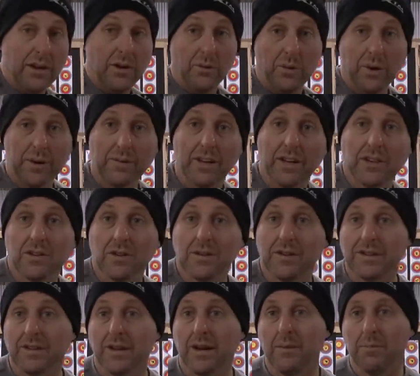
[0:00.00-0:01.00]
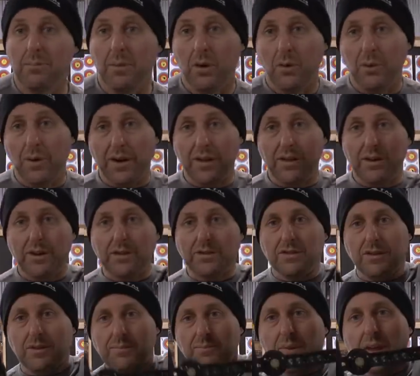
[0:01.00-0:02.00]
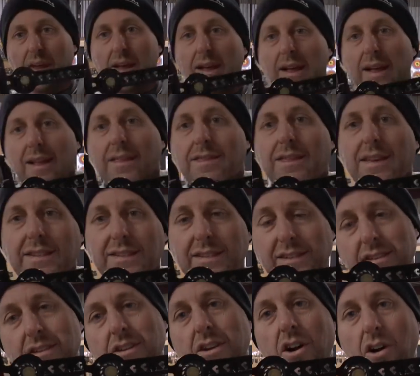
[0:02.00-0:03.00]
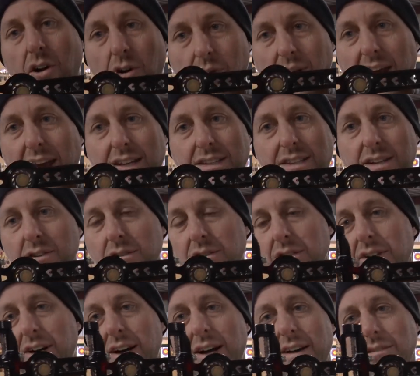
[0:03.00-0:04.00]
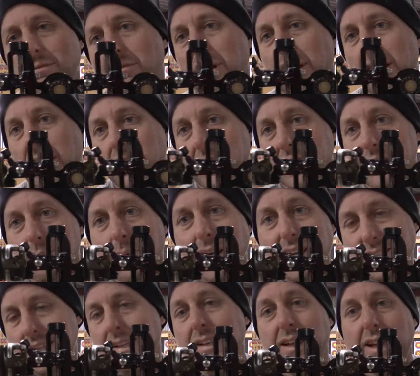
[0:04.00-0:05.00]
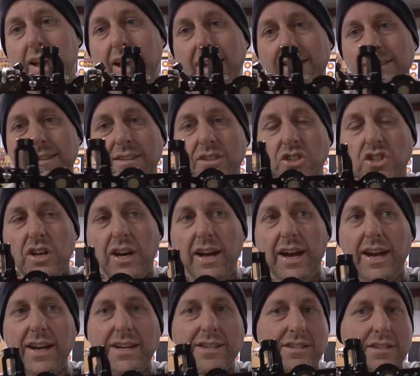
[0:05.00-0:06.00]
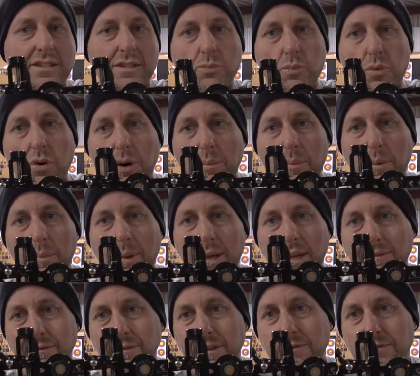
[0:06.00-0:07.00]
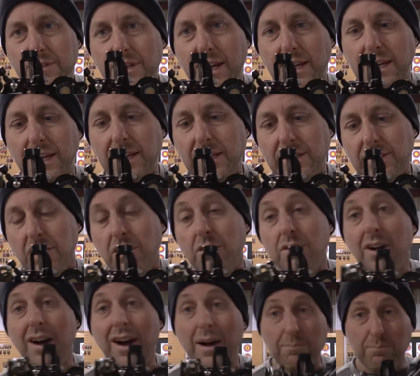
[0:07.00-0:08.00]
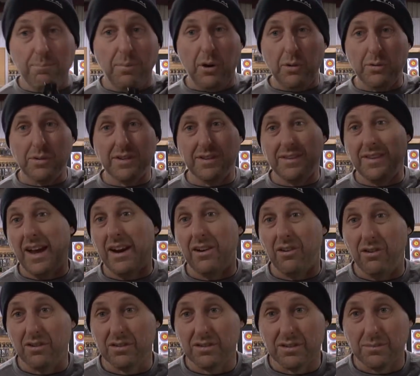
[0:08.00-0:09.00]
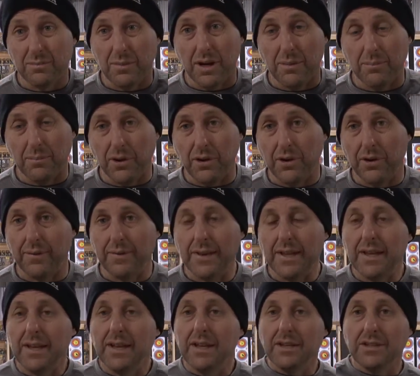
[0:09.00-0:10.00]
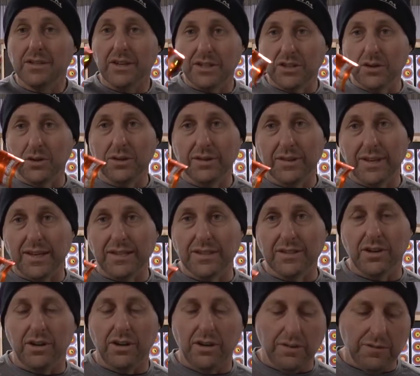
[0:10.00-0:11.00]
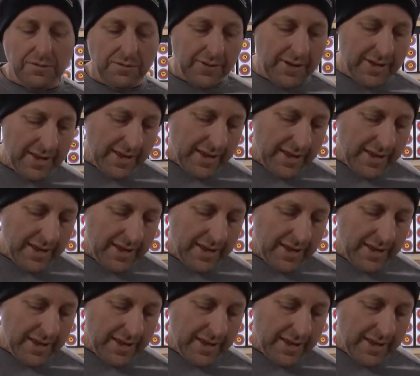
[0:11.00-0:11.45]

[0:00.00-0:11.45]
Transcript: What I'm gonna do is I'm gonna bolt one of those on. This is an old Axel sight. Look, it's basically hasn't changed. It's probably 15 years old. I bolted that onto my bow. So I took this off.